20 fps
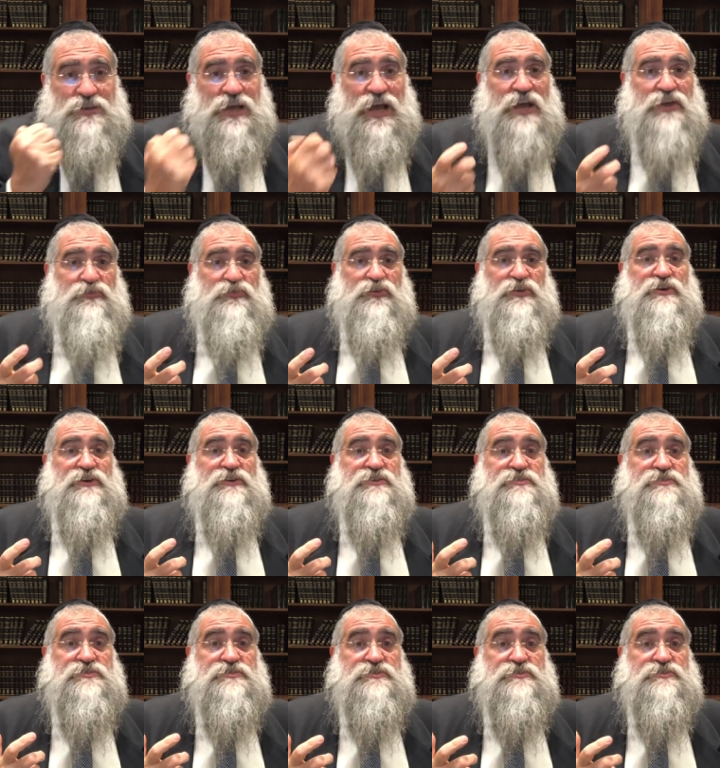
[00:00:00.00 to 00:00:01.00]
life
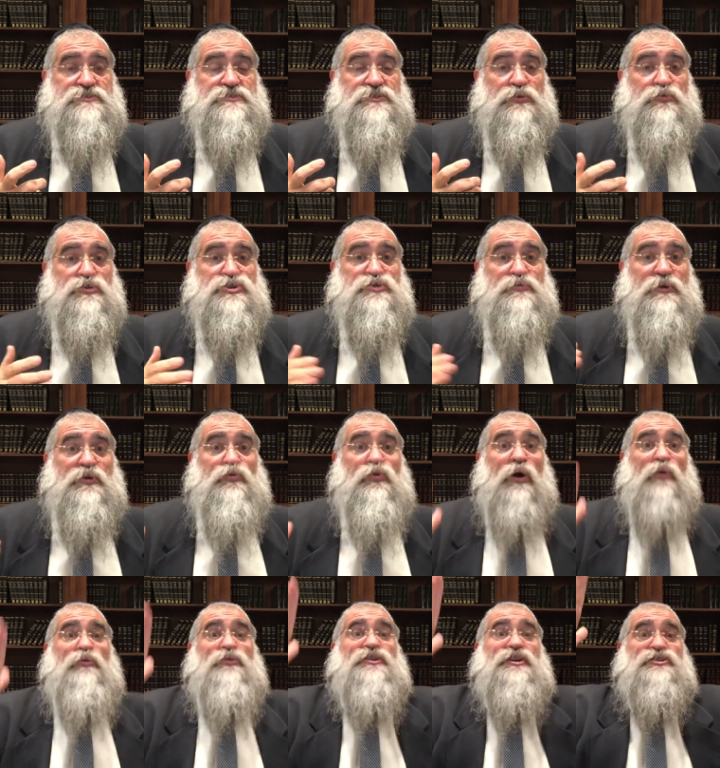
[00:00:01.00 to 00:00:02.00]
is we should be
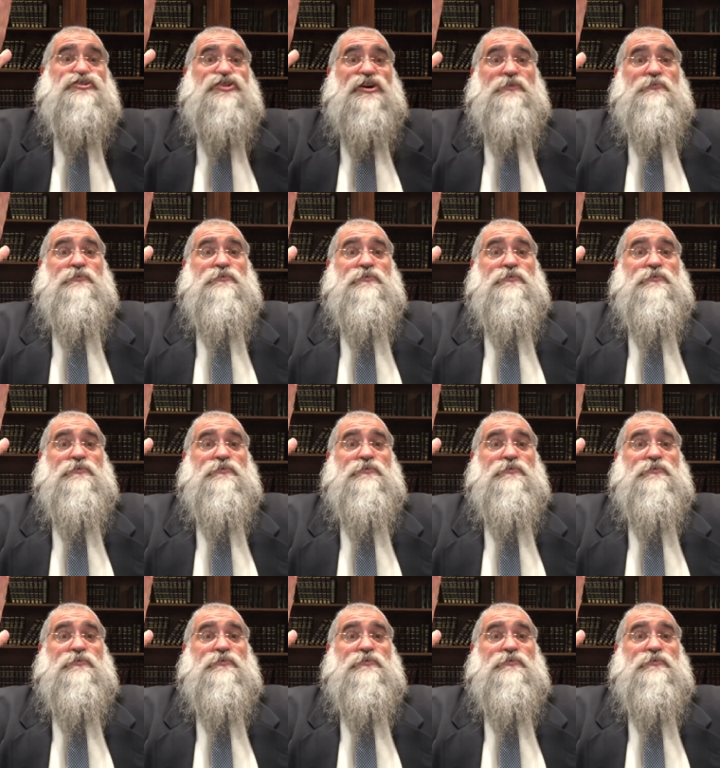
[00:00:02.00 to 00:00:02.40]
one with Hashem.